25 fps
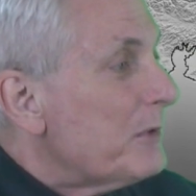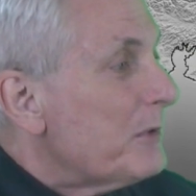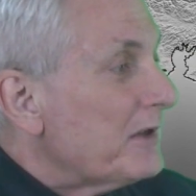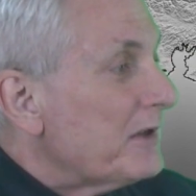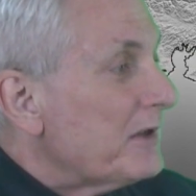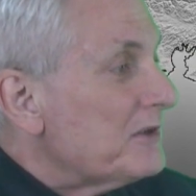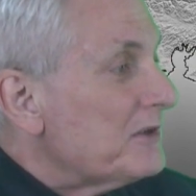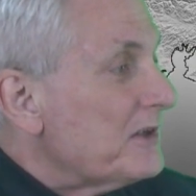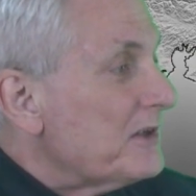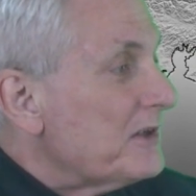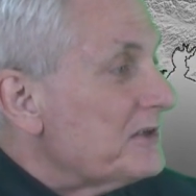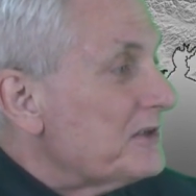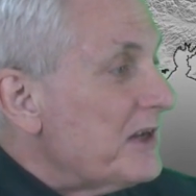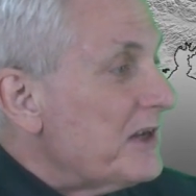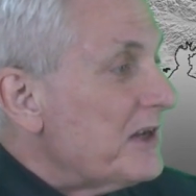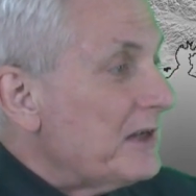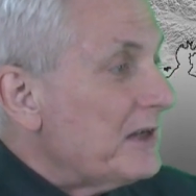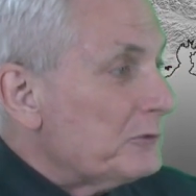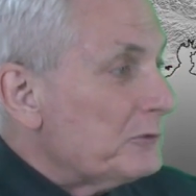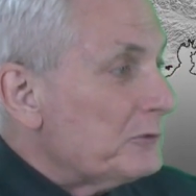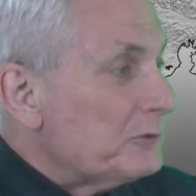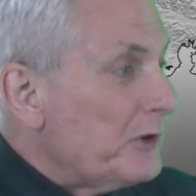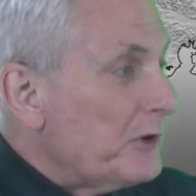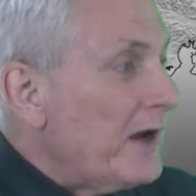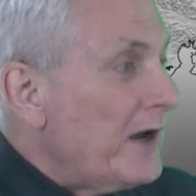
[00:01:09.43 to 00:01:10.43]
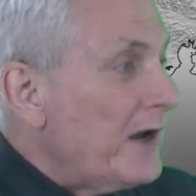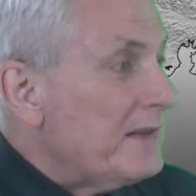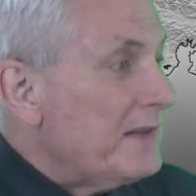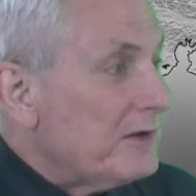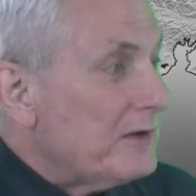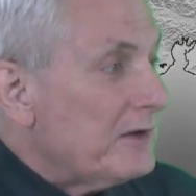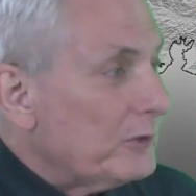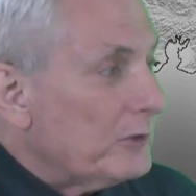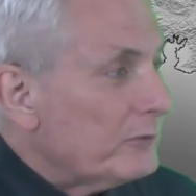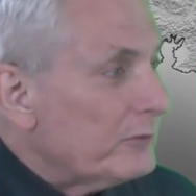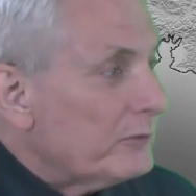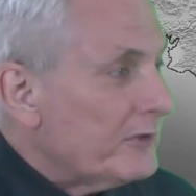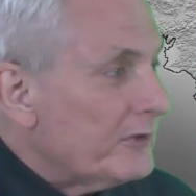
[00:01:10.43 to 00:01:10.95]
but uh, staying dry
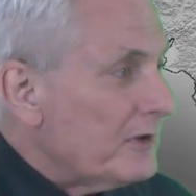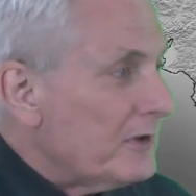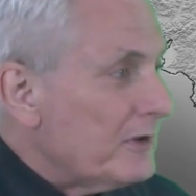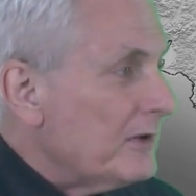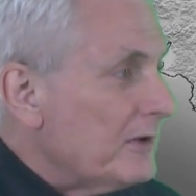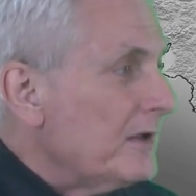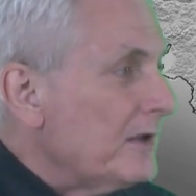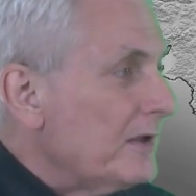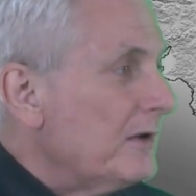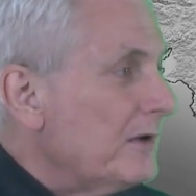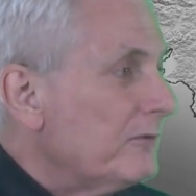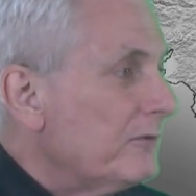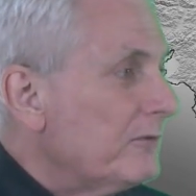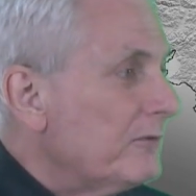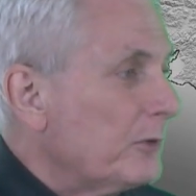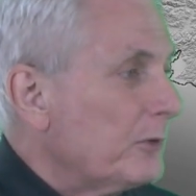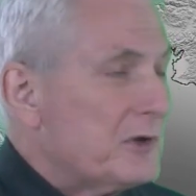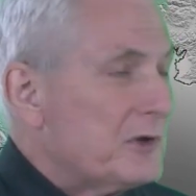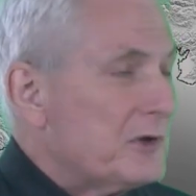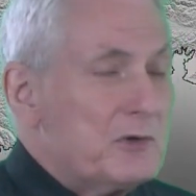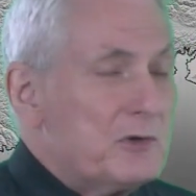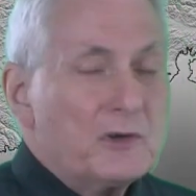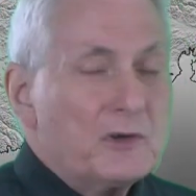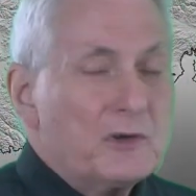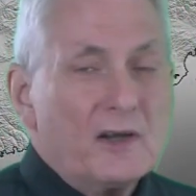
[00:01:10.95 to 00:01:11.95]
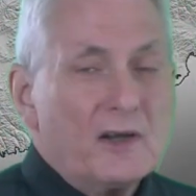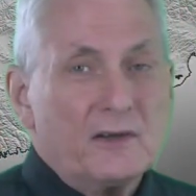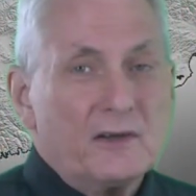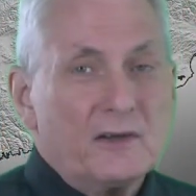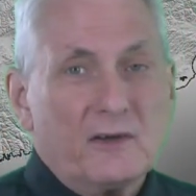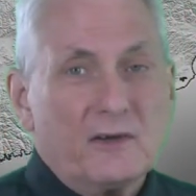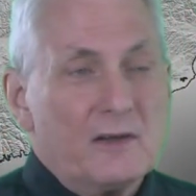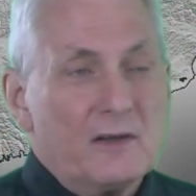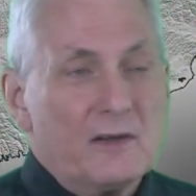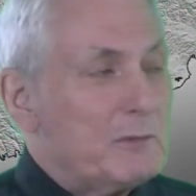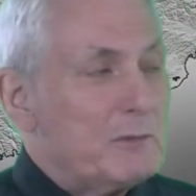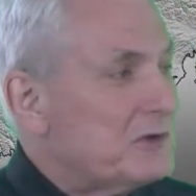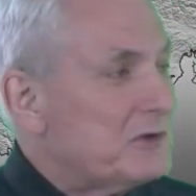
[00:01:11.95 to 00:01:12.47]
there over the Fort Yukon
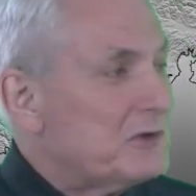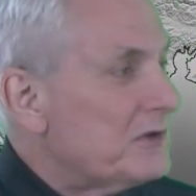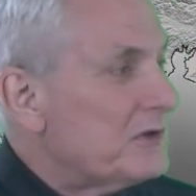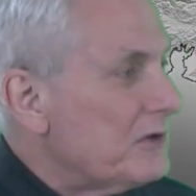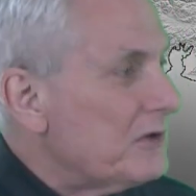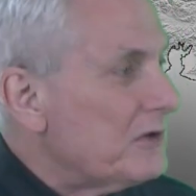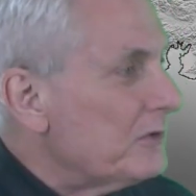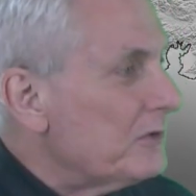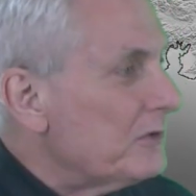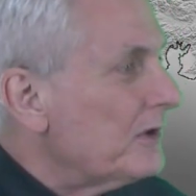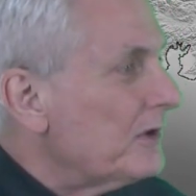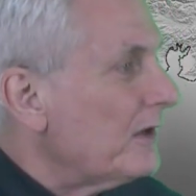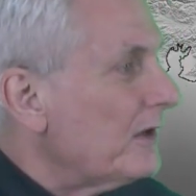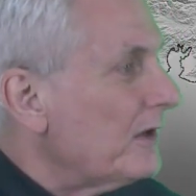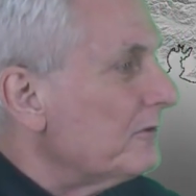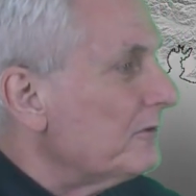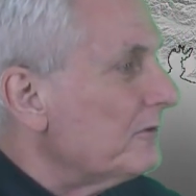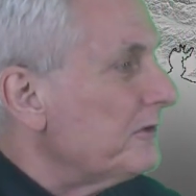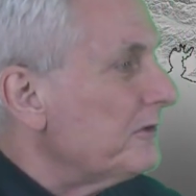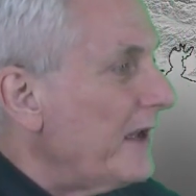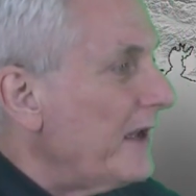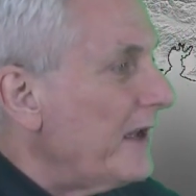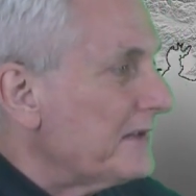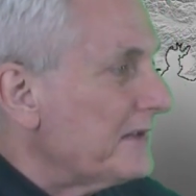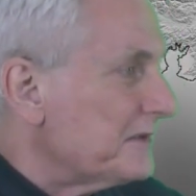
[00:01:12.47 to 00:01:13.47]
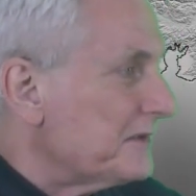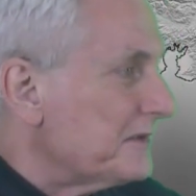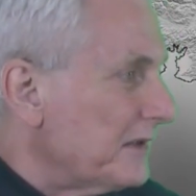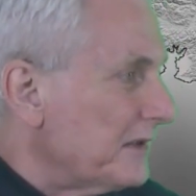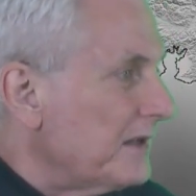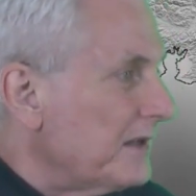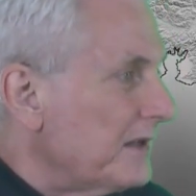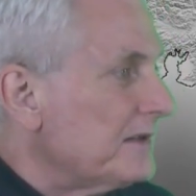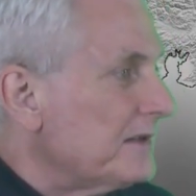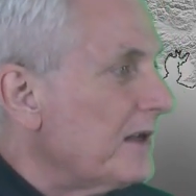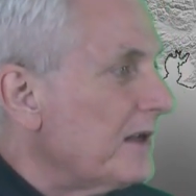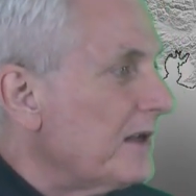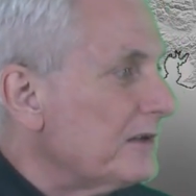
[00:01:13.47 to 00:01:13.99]
area and much of the Yukon Flats
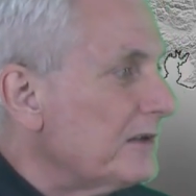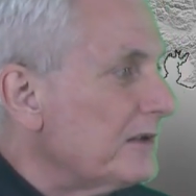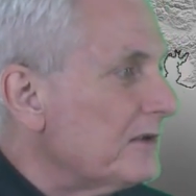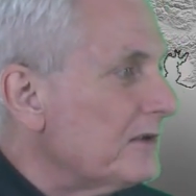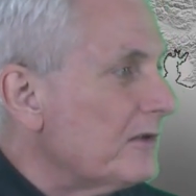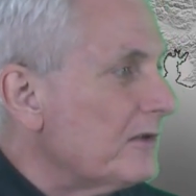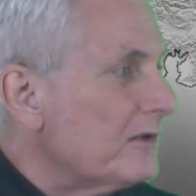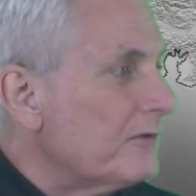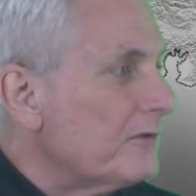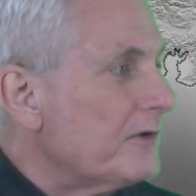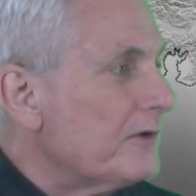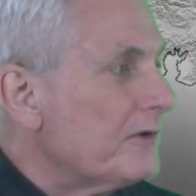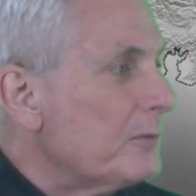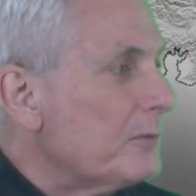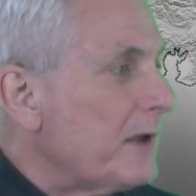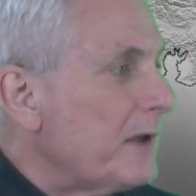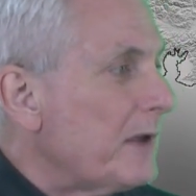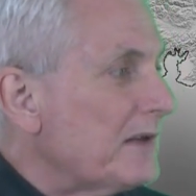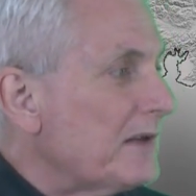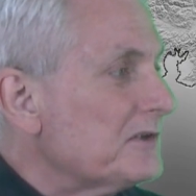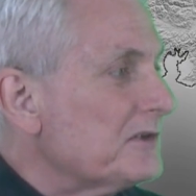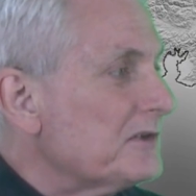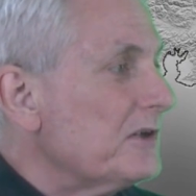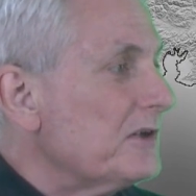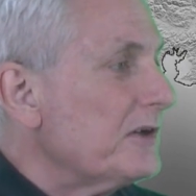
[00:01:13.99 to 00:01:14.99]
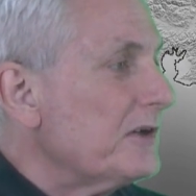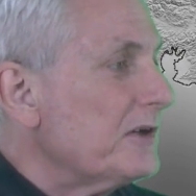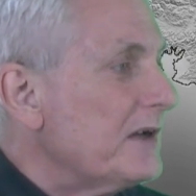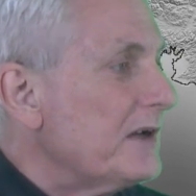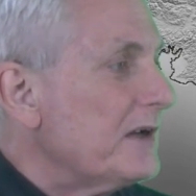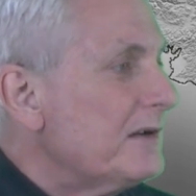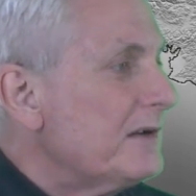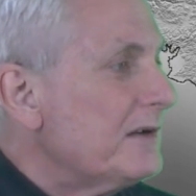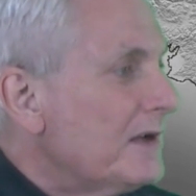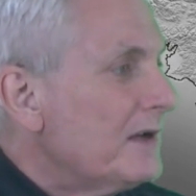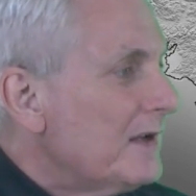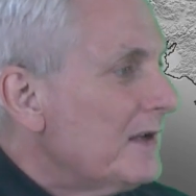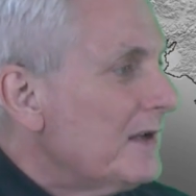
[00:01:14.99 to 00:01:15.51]
and again down into the Fairbanks
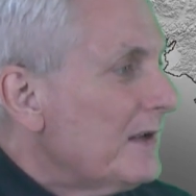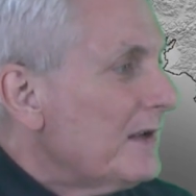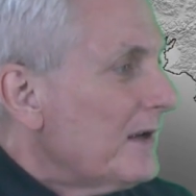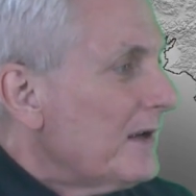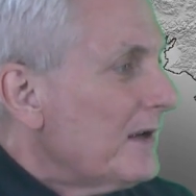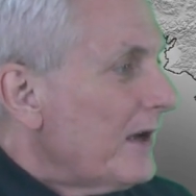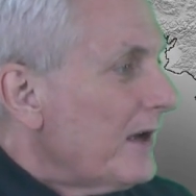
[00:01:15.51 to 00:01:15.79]
area.